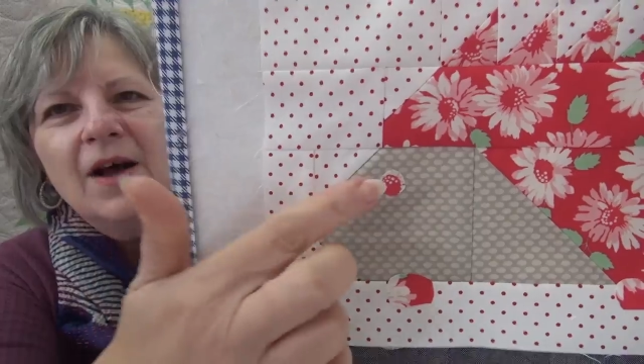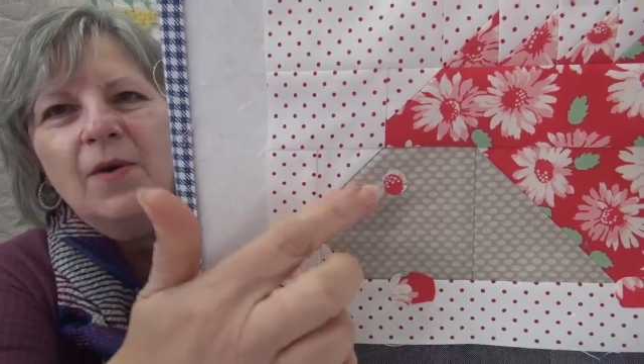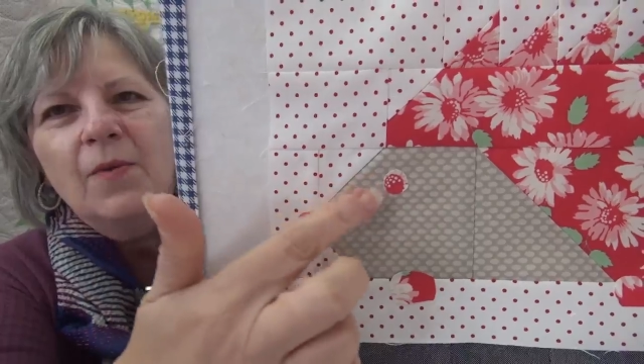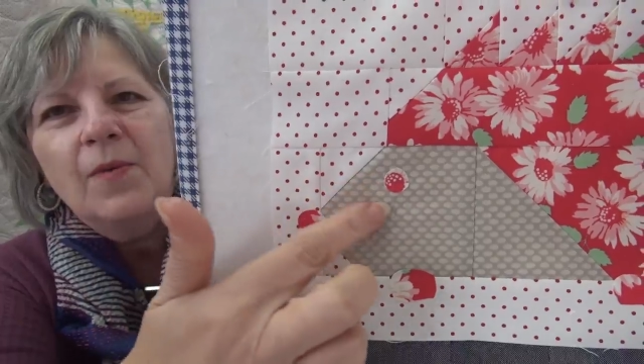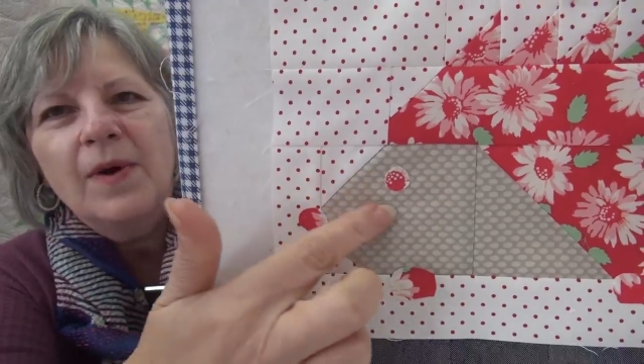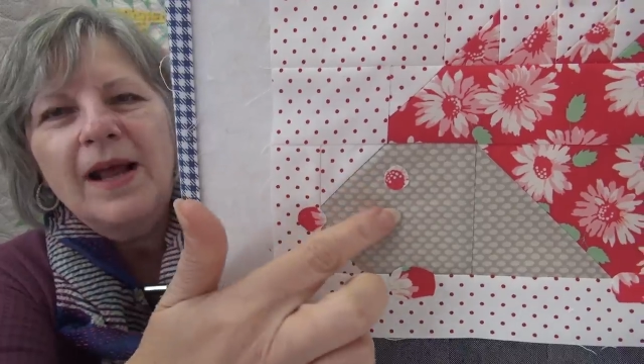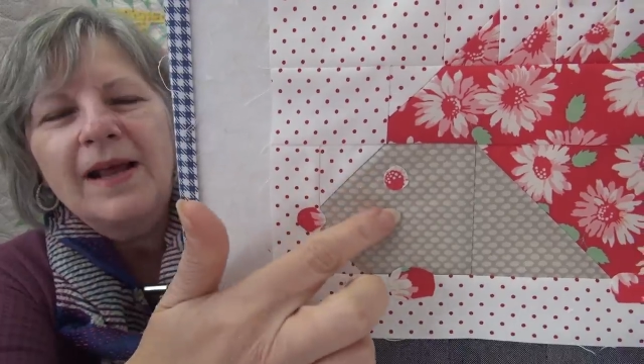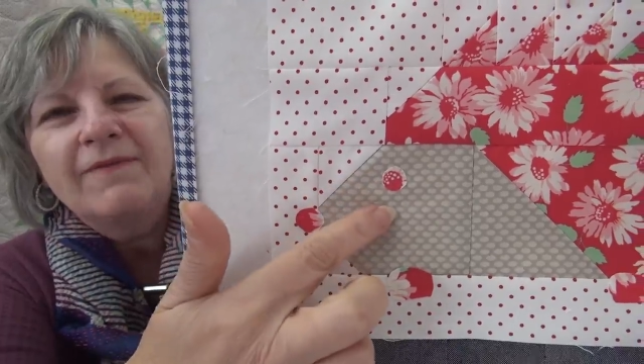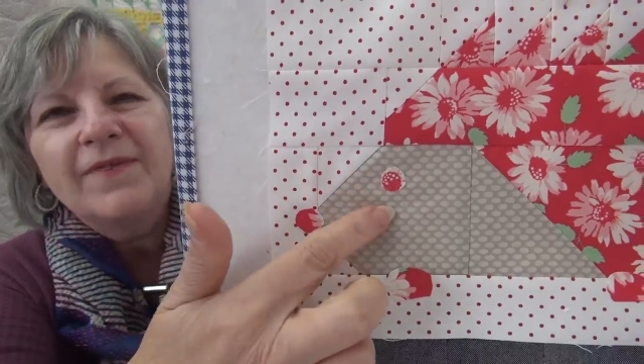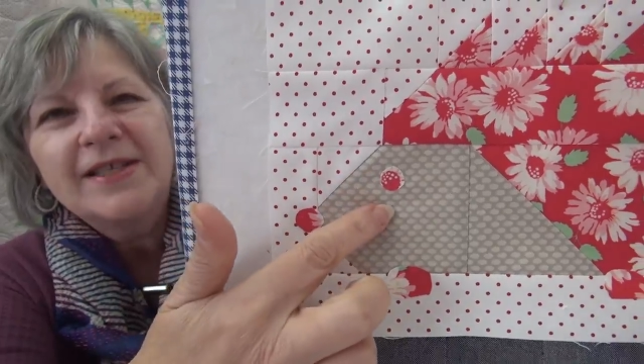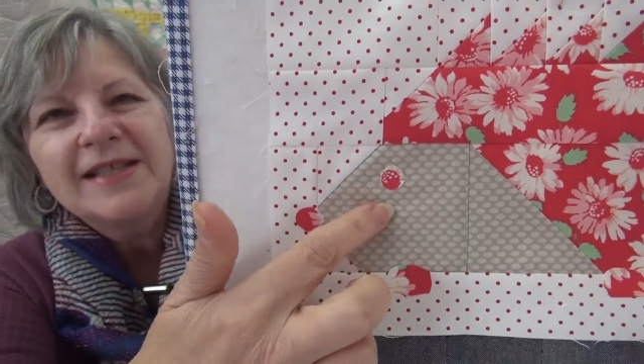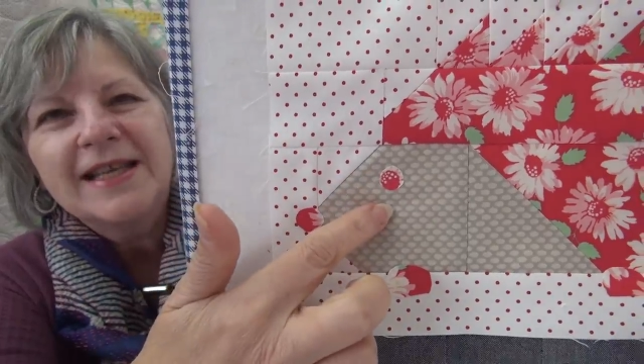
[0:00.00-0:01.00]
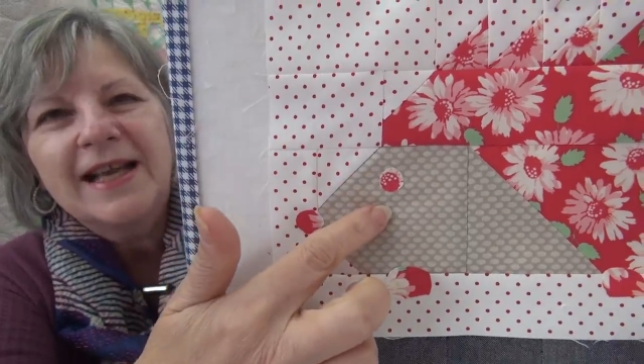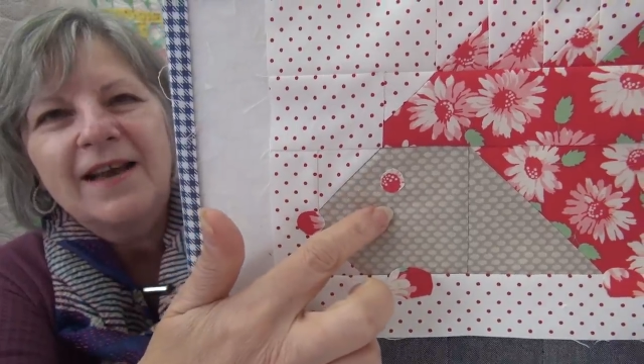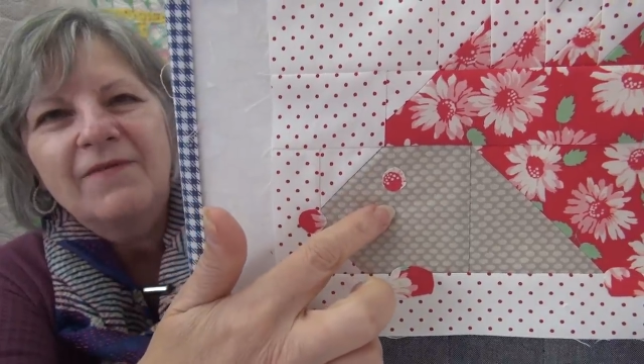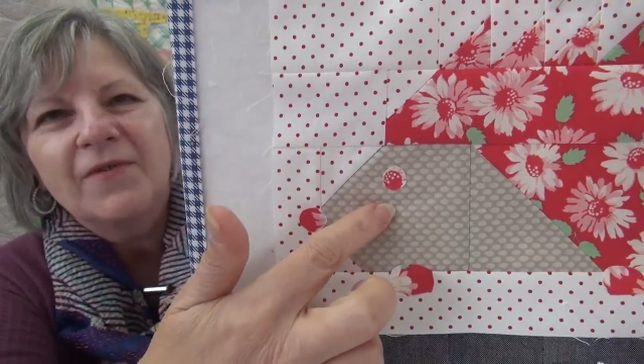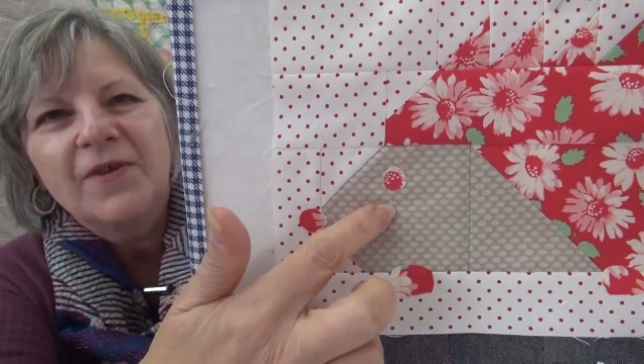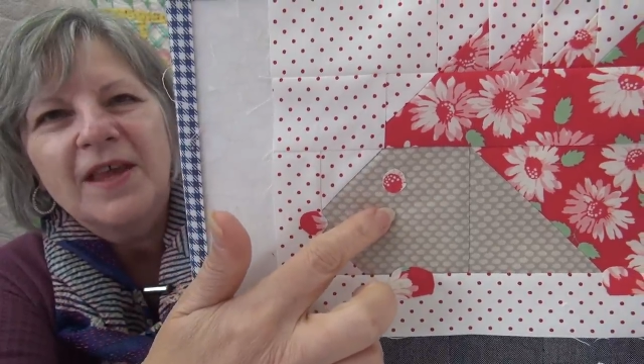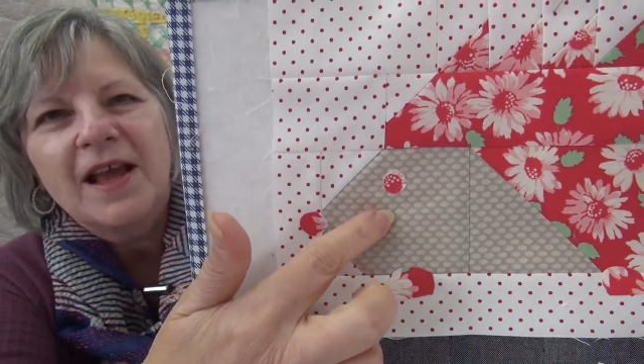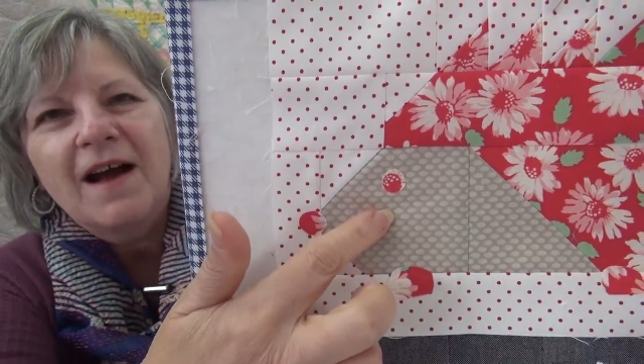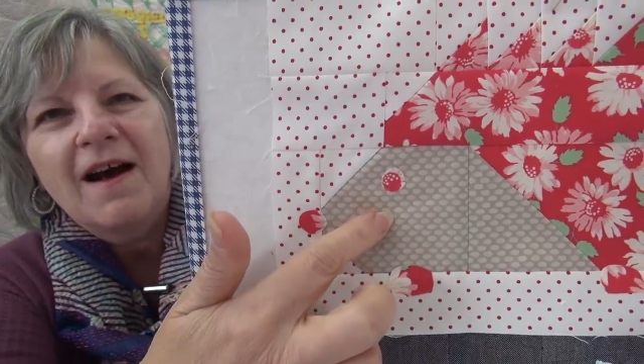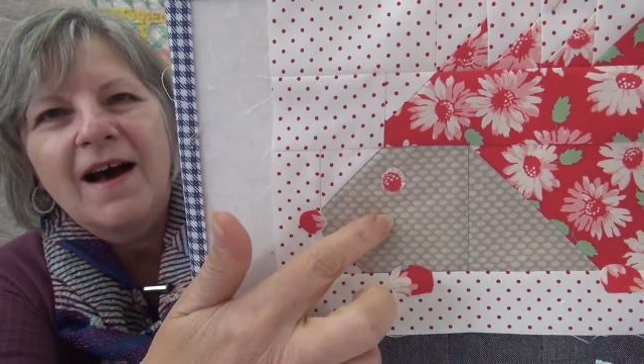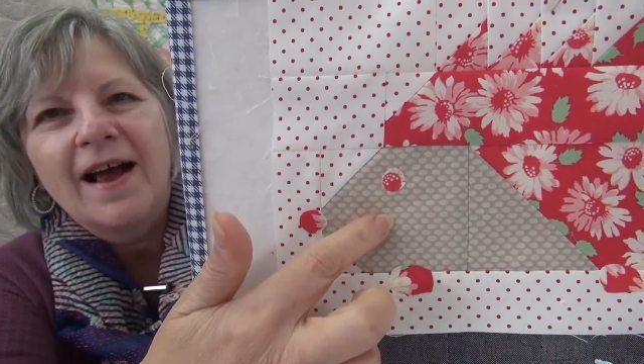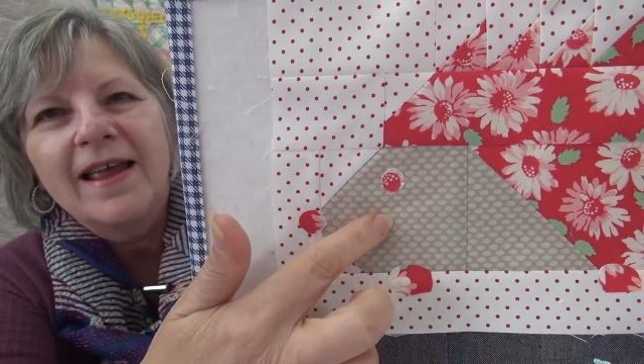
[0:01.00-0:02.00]
what I fussy cut for the
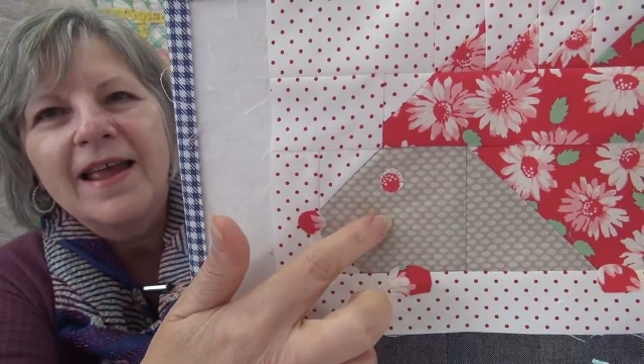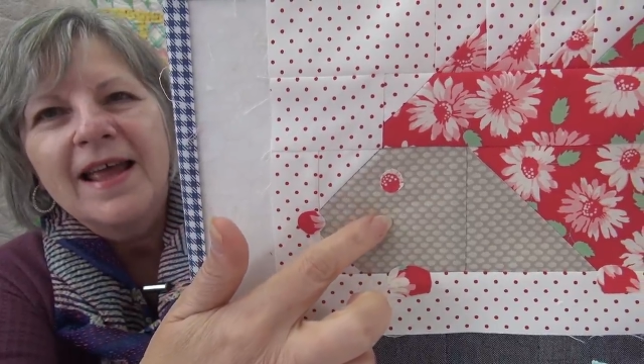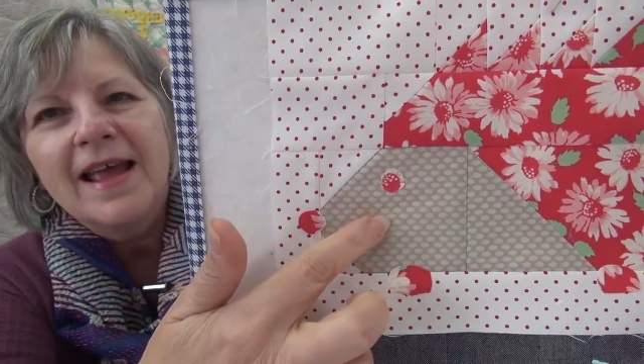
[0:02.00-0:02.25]
eye.